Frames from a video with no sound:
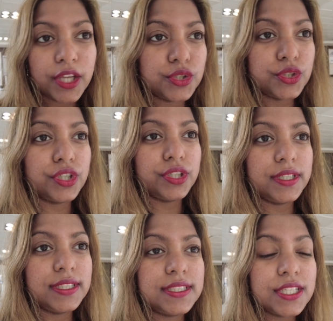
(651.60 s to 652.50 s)
your
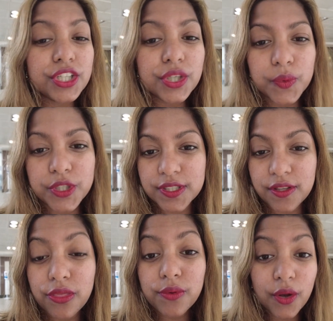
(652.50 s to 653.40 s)
dinner, which is
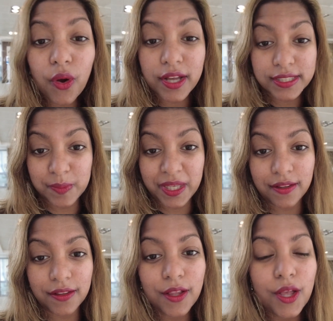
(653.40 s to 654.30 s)
a 3-course
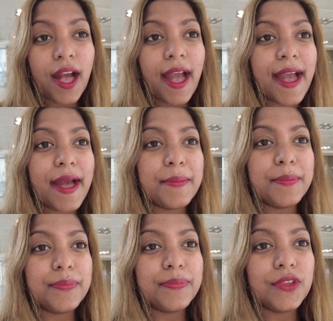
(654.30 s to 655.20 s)
meal.
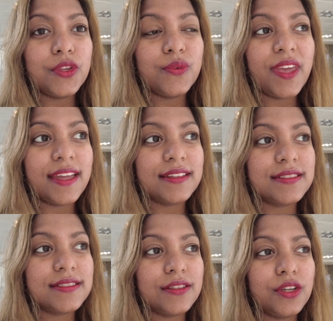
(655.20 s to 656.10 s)
You
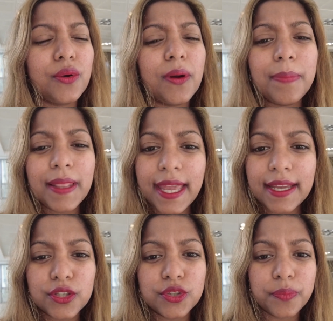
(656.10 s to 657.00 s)
get, you know, a
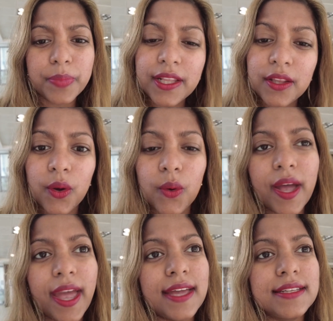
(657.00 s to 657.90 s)
blanket, your pillow,
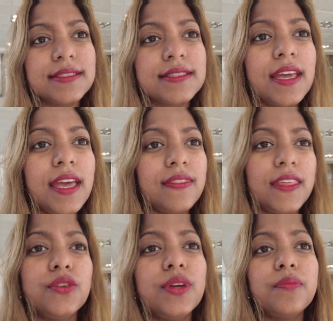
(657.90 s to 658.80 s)
and
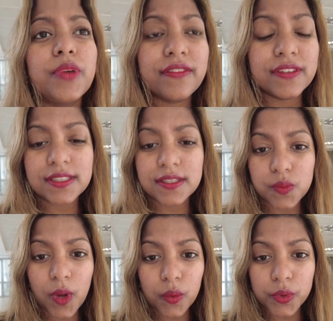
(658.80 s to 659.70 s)
then you get breakfast as
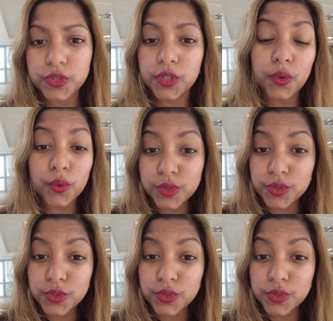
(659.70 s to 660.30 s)
well, which you can also